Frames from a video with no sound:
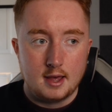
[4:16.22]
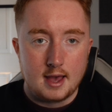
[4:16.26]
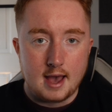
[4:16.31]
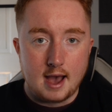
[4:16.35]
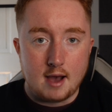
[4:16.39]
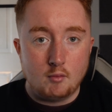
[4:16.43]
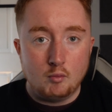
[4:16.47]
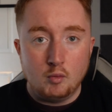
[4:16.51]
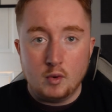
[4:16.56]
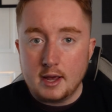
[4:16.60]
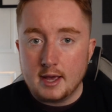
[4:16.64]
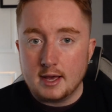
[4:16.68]

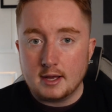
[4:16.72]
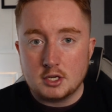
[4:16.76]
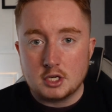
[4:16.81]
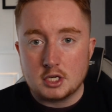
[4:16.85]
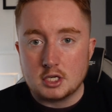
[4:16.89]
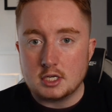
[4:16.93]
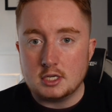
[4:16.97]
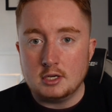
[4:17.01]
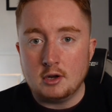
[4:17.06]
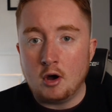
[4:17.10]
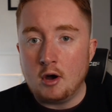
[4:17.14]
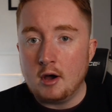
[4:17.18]
And we are
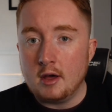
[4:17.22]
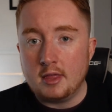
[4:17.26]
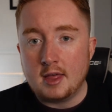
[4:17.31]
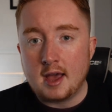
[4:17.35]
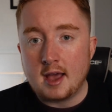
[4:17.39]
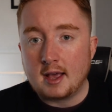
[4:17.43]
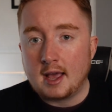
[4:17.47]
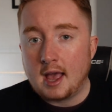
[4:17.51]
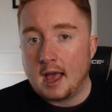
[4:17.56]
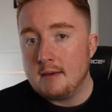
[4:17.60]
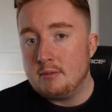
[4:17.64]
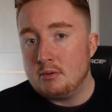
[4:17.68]
just not at
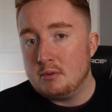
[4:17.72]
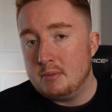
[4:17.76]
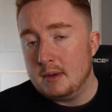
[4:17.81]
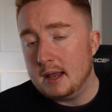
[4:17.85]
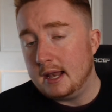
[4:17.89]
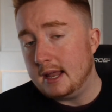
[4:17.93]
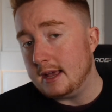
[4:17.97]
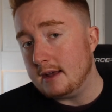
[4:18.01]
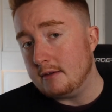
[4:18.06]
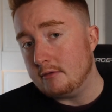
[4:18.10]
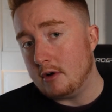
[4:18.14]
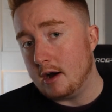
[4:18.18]
that
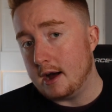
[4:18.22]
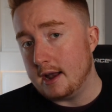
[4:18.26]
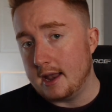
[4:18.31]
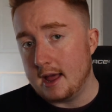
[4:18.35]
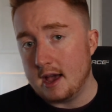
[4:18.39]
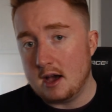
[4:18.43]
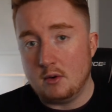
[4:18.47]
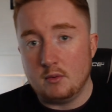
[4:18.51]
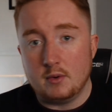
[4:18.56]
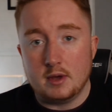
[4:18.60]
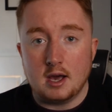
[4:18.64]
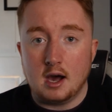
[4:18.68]
capability right
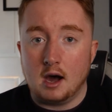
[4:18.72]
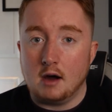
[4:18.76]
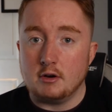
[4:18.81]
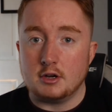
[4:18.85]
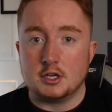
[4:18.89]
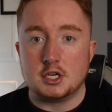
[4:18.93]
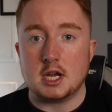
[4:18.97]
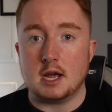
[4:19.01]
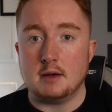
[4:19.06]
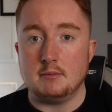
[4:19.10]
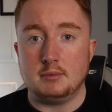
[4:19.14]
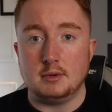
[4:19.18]
now. We are a
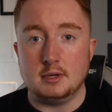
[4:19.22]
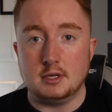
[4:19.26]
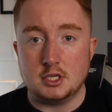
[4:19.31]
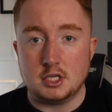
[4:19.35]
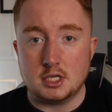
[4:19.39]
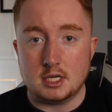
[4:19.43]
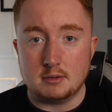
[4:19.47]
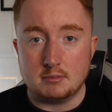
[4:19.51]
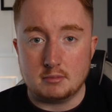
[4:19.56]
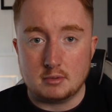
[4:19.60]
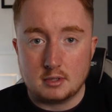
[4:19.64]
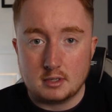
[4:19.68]

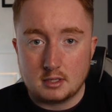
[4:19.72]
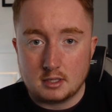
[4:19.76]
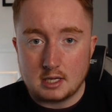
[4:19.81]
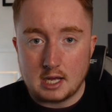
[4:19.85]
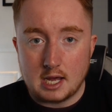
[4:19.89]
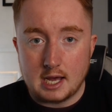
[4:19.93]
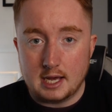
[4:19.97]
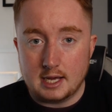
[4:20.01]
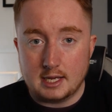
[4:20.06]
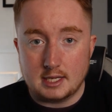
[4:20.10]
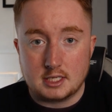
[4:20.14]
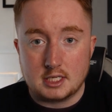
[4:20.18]
Championship
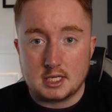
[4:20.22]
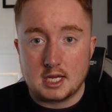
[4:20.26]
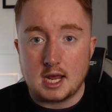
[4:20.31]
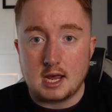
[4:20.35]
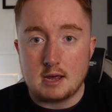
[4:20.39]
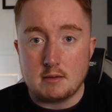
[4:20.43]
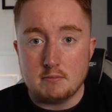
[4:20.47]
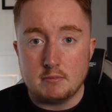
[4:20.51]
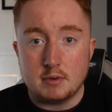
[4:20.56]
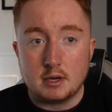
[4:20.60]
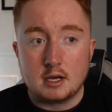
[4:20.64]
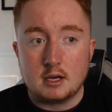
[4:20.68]

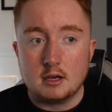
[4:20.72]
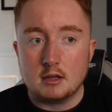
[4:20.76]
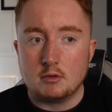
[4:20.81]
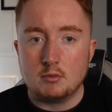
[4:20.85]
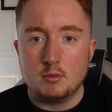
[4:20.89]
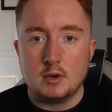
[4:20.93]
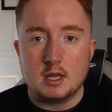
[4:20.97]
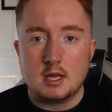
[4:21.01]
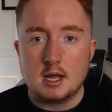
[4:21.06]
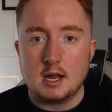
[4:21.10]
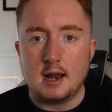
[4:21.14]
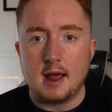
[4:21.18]
team because
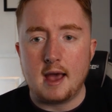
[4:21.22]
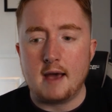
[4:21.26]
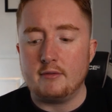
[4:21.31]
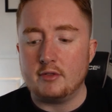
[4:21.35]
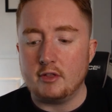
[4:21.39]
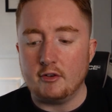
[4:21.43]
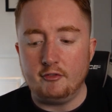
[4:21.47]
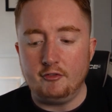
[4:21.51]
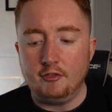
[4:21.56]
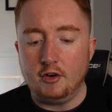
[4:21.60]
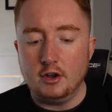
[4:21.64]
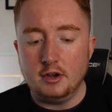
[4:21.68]
we didn't have
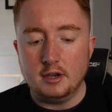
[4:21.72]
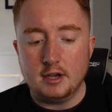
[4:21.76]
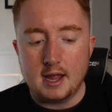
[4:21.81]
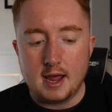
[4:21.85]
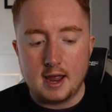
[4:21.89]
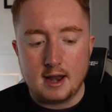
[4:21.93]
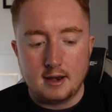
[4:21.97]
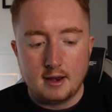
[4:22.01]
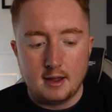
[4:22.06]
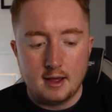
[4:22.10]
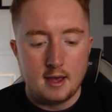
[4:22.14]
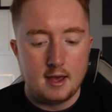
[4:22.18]
the
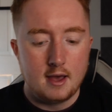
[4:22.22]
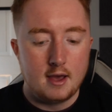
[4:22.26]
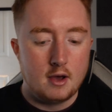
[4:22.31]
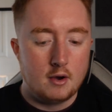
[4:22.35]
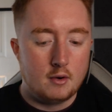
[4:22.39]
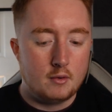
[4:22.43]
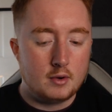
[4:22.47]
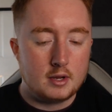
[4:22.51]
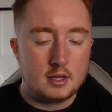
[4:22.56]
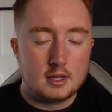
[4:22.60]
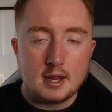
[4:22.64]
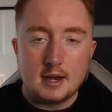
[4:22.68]
funding.
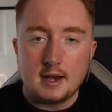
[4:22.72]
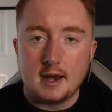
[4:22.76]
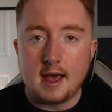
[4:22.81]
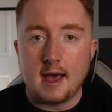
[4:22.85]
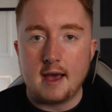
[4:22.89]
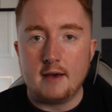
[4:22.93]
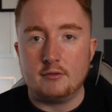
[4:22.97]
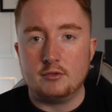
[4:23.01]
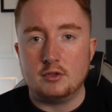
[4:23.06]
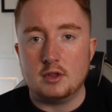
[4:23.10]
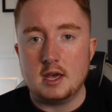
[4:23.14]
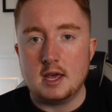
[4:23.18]
We didn't
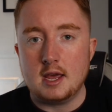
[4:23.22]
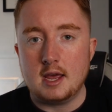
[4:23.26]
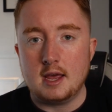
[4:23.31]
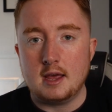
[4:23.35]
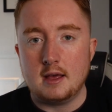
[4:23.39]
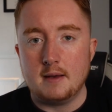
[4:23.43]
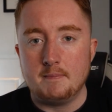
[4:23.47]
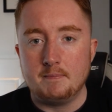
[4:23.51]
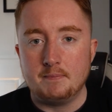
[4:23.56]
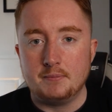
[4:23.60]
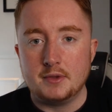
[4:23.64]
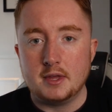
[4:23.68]
have
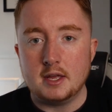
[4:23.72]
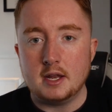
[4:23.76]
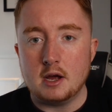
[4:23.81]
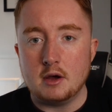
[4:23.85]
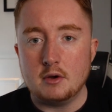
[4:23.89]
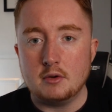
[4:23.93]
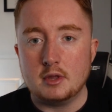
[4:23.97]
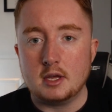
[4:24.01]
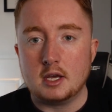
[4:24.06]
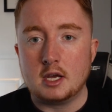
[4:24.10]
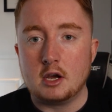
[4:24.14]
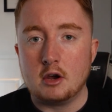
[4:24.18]
the
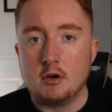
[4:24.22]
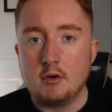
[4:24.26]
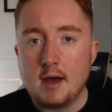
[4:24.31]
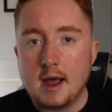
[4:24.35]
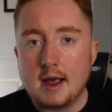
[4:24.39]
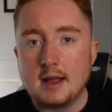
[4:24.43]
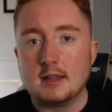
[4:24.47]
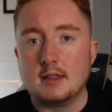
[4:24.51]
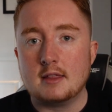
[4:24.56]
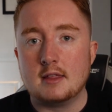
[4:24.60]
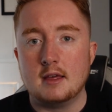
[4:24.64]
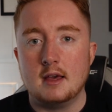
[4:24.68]

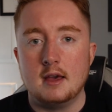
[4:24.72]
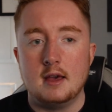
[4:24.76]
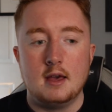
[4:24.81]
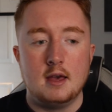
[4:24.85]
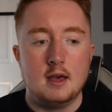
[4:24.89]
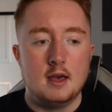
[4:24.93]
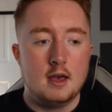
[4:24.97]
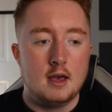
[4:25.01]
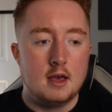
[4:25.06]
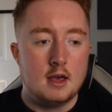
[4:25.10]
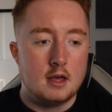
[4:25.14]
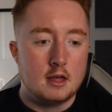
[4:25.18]
correct
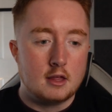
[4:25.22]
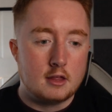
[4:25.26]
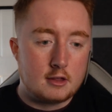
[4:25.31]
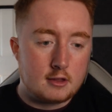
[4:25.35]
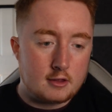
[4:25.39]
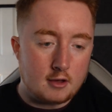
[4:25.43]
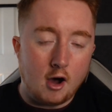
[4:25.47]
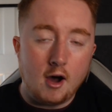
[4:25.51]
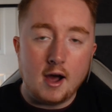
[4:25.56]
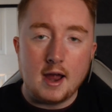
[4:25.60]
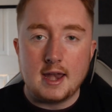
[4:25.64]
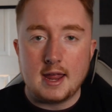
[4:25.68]

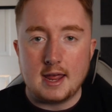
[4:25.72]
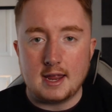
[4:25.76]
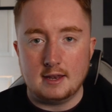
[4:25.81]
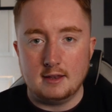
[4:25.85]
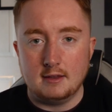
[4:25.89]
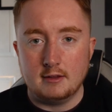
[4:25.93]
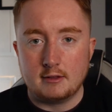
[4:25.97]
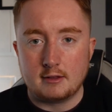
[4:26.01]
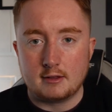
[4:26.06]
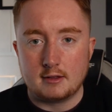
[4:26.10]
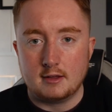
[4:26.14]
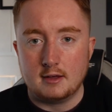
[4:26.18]

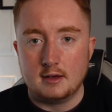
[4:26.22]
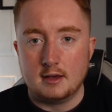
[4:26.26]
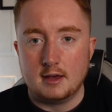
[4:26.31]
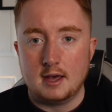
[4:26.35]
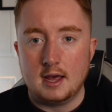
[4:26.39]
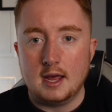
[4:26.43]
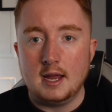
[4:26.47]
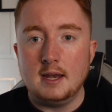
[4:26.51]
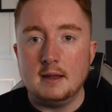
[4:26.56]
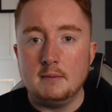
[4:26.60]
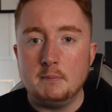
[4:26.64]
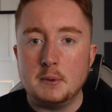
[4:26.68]
signings
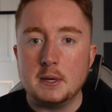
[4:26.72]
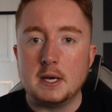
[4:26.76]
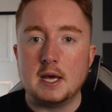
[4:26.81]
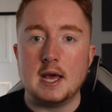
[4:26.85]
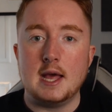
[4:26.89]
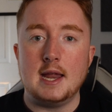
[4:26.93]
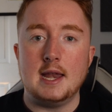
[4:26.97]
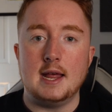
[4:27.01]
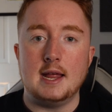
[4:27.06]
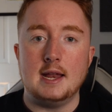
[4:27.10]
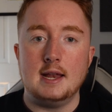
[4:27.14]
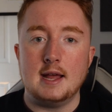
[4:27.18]
in the
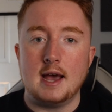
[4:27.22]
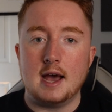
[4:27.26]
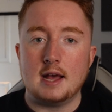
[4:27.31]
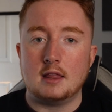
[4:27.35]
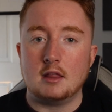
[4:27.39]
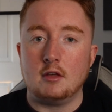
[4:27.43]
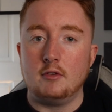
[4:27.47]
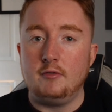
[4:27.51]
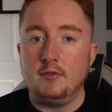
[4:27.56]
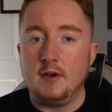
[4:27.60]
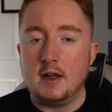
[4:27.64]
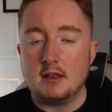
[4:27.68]
beginning. Our
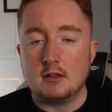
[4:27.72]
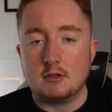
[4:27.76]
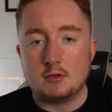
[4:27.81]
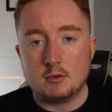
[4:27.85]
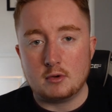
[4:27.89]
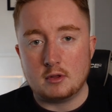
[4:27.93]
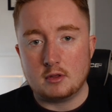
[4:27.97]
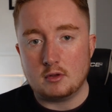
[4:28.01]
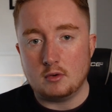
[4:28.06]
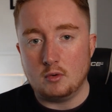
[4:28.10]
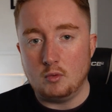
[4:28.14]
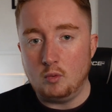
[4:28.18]
defence
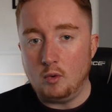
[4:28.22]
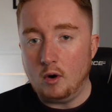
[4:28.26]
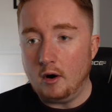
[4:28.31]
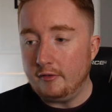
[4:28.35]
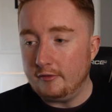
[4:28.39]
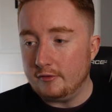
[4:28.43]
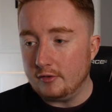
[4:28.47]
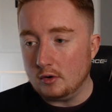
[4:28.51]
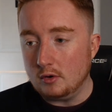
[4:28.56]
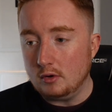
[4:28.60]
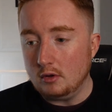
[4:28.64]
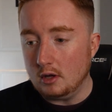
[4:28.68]
was
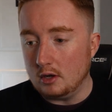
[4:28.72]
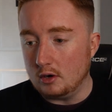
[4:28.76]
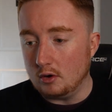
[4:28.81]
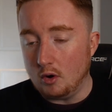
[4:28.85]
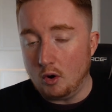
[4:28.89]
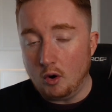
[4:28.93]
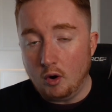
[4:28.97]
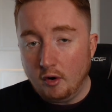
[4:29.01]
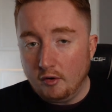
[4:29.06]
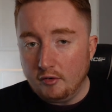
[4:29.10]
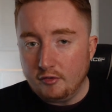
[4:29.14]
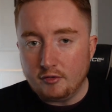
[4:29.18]
waffle and
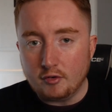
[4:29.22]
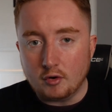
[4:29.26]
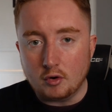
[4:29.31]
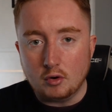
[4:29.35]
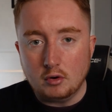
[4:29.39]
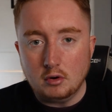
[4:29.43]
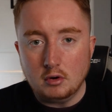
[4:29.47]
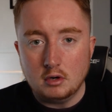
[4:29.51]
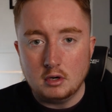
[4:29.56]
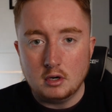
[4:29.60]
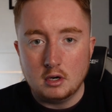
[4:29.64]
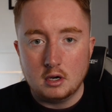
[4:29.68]

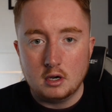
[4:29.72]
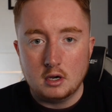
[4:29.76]
awful.